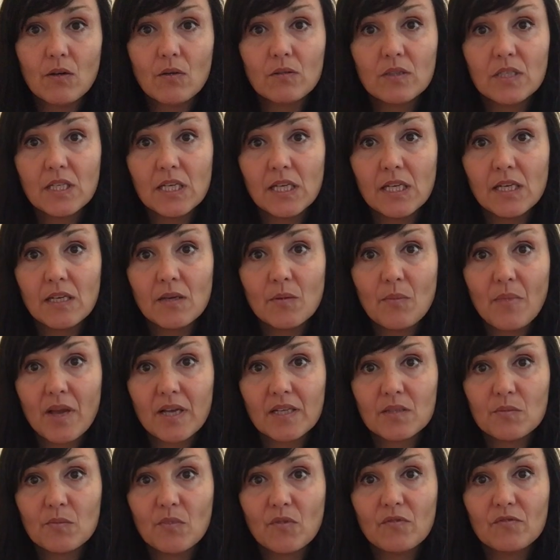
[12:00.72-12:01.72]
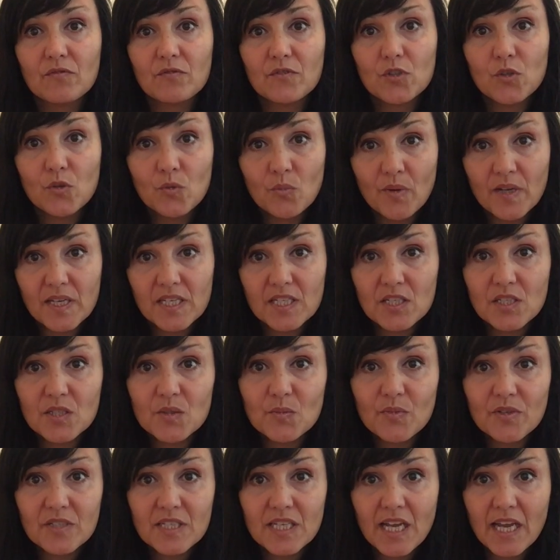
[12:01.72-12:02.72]
only a maximum of 2
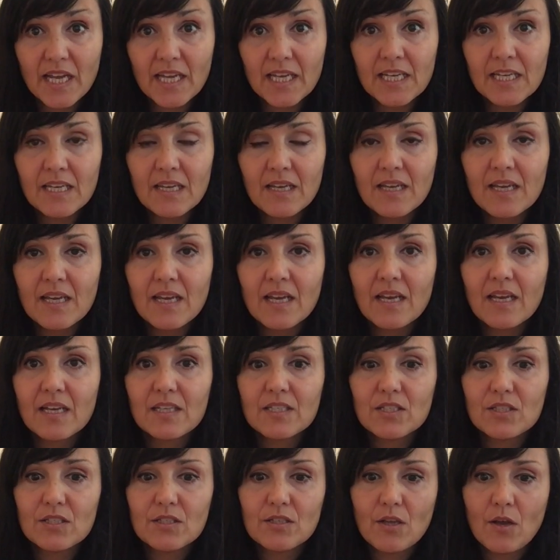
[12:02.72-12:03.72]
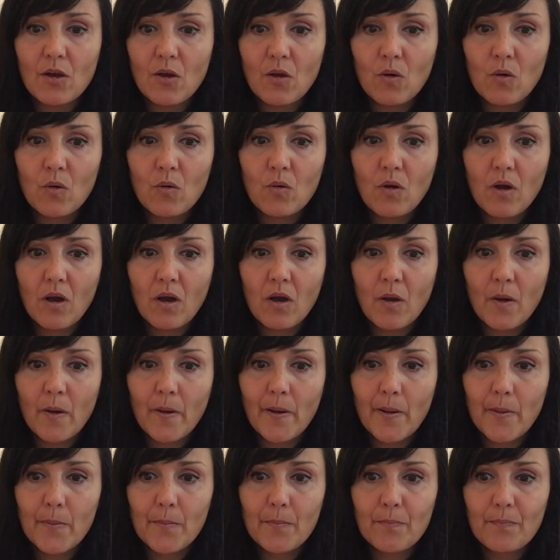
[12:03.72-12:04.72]
patients per day. So
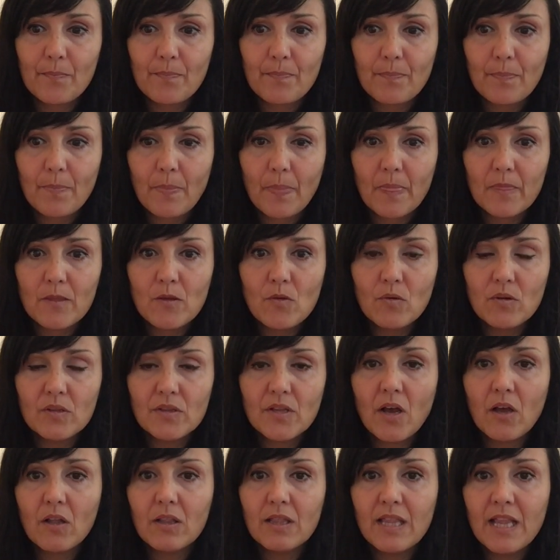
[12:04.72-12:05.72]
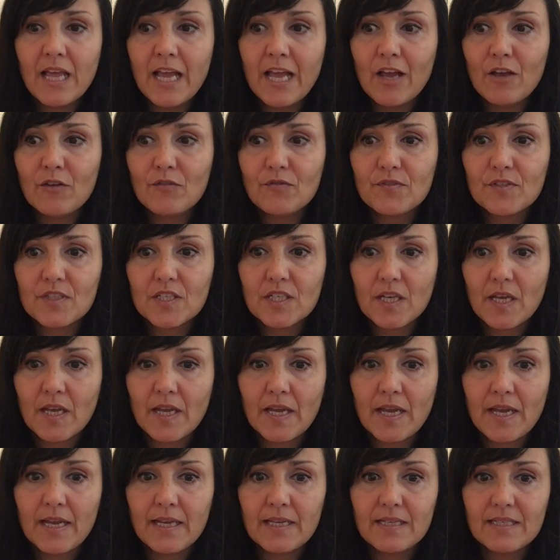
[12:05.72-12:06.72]
you are not left
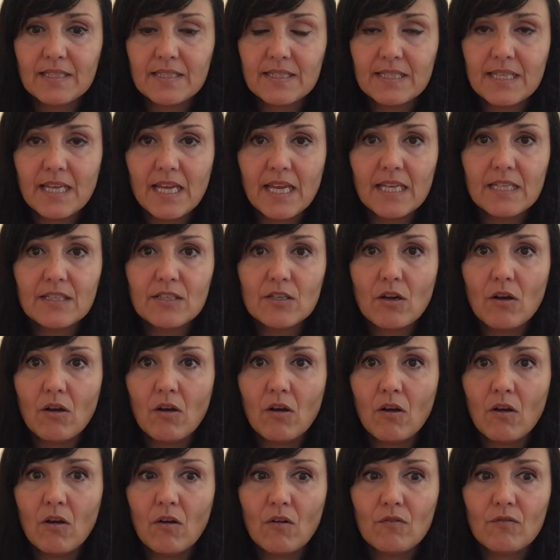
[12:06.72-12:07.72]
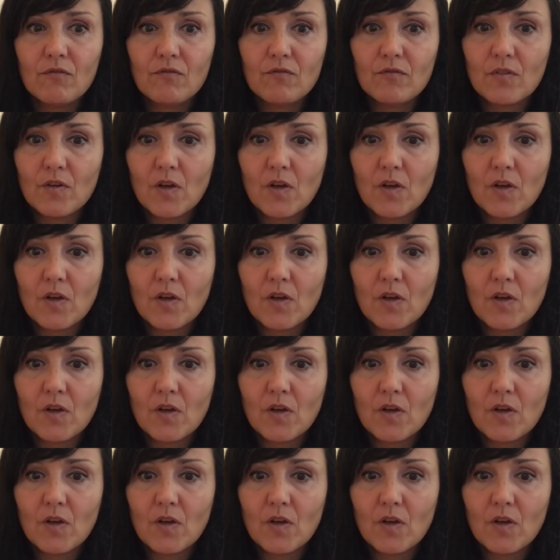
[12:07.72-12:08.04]
in a state of